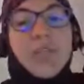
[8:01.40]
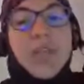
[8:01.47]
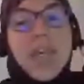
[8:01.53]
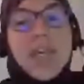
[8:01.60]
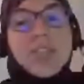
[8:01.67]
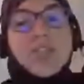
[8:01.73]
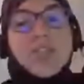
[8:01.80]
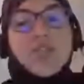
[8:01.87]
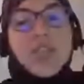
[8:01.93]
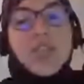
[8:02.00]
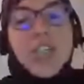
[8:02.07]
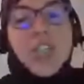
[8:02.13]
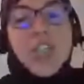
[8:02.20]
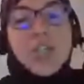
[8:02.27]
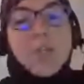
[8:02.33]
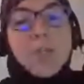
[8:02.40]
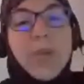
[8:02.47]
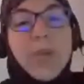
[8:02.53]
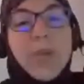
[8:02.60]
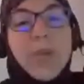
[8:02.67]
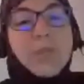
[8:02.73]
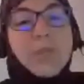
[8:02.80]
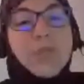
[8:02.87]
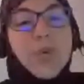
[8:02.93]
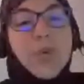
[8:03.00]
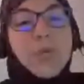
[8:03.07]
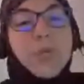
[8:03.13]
the next generation platform for